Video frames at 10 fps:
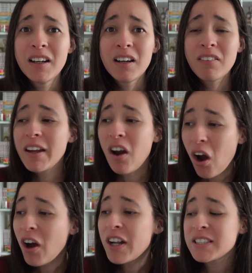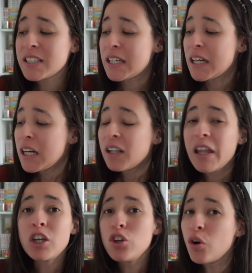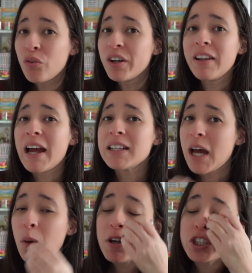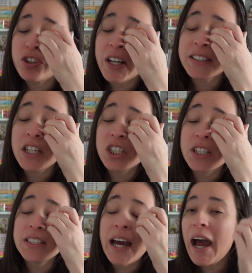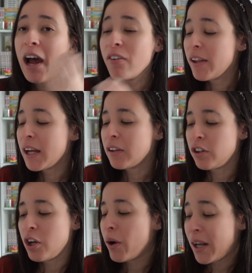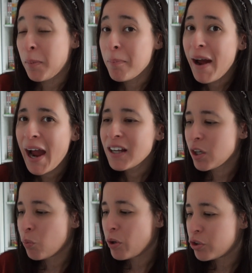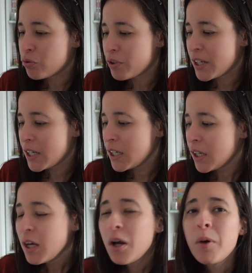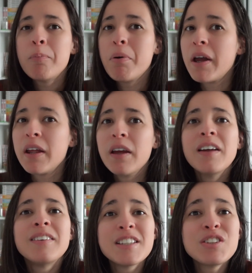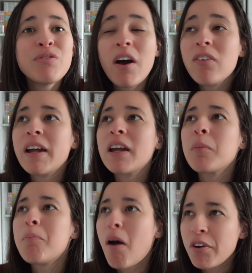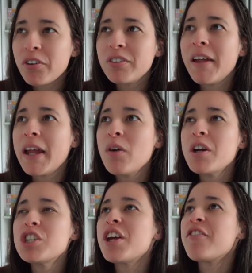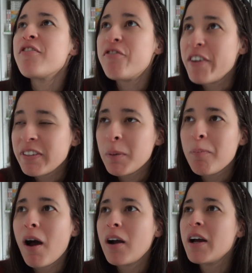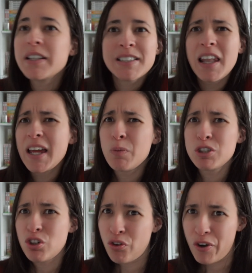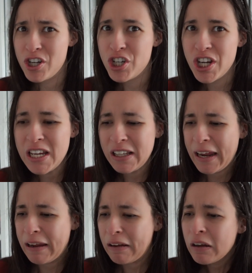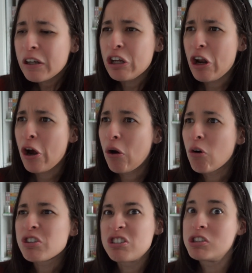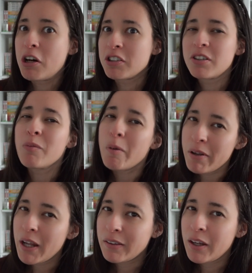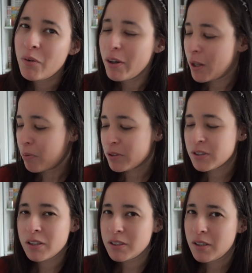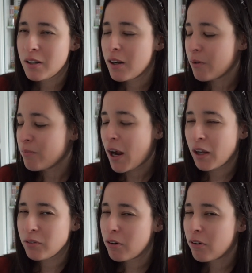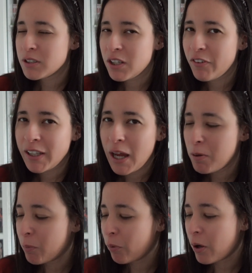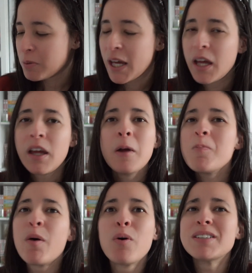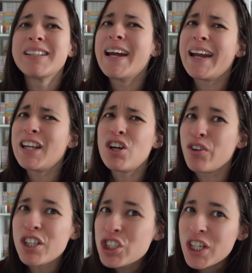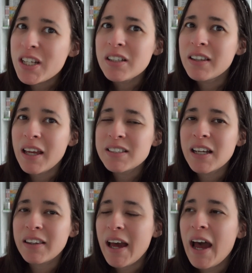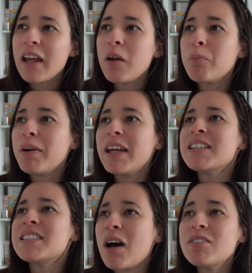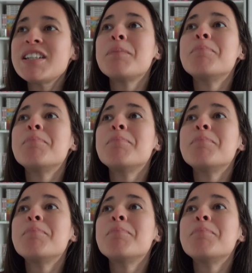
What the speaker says: Like, honestly, like, you don't realize how much translations have, like, you know, an impact on what you read. But this felt like modern language. It fit the manga. It's not like it was cringy, like, you know, sus. You remember that thing where they put sus in Nagatoro and stuff like that and people were upset? It wasn't like any cringy things like that. But it sounded